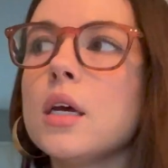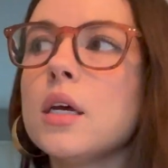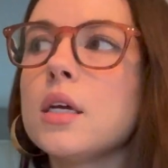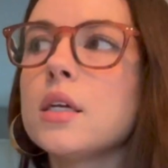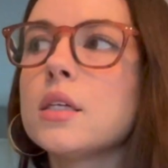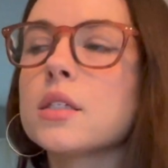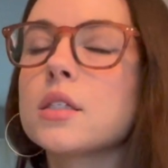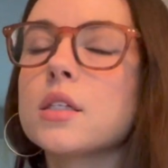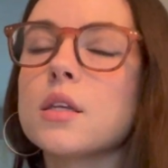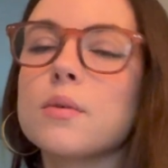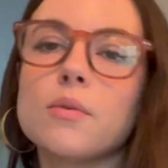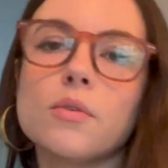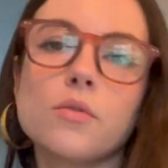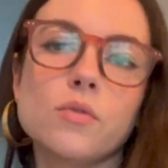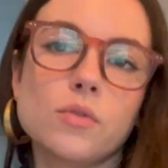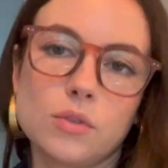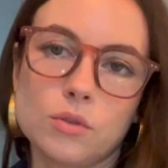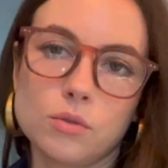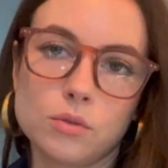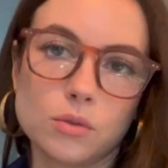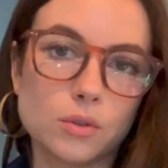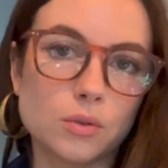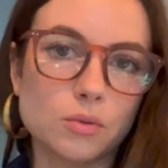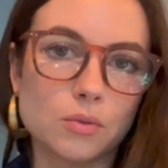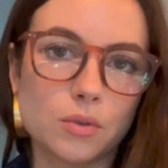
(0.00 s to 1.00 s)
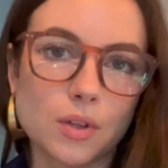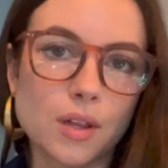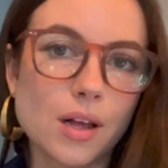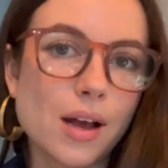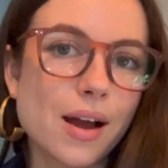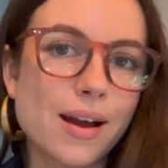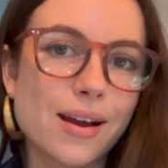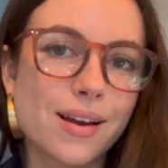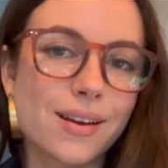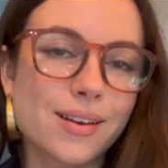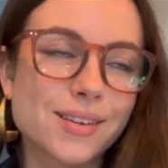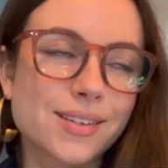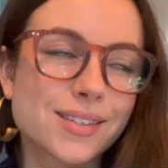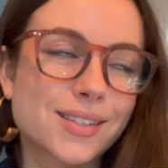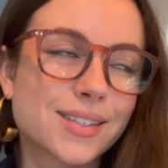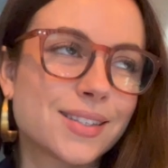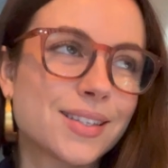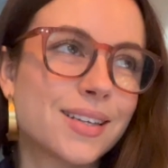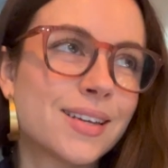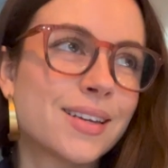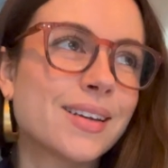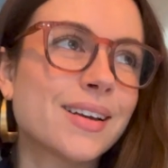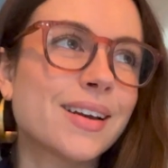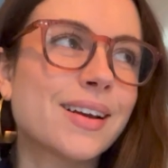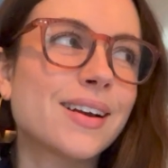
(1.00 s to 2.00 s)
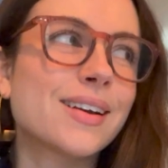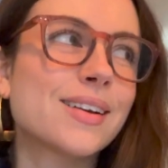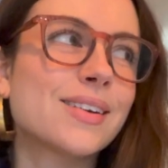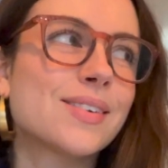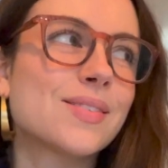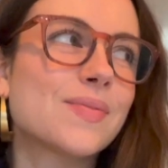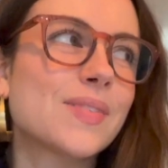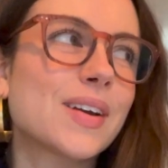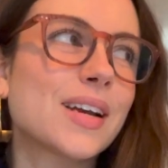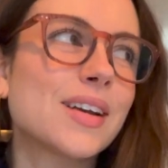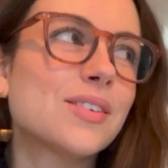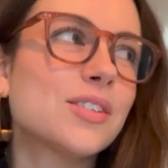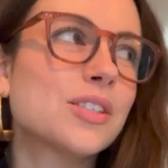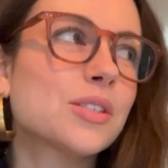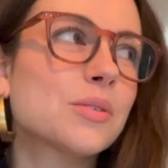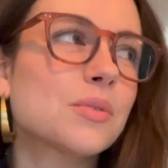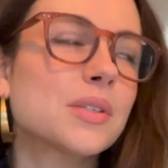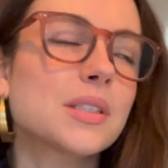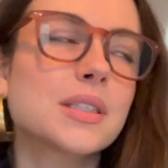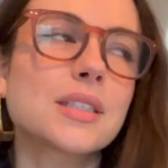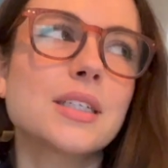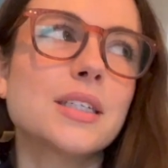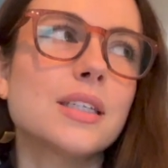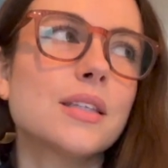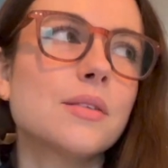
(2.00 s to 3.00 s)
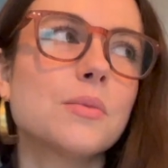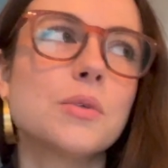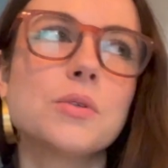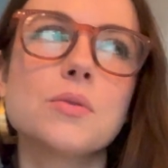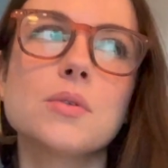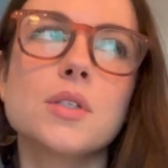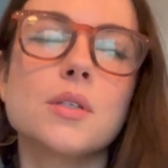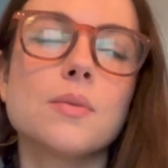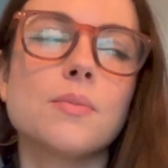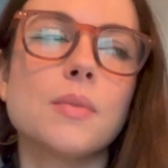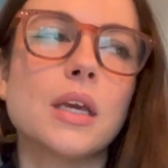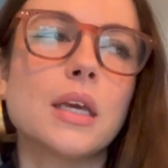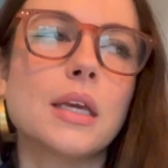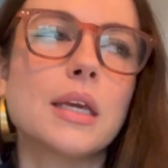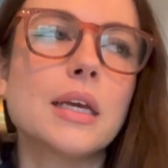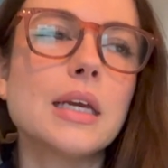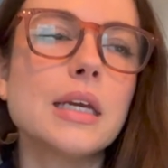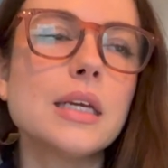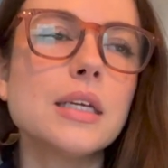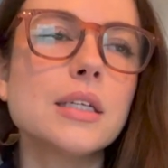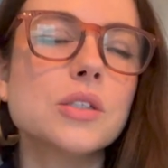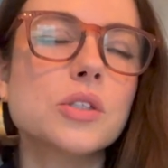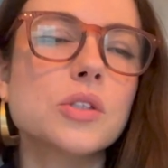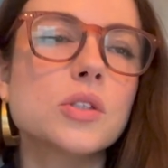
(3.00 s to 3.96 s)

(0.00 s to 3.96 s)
some of which was relax, um, I just wasn't in the mood to make it.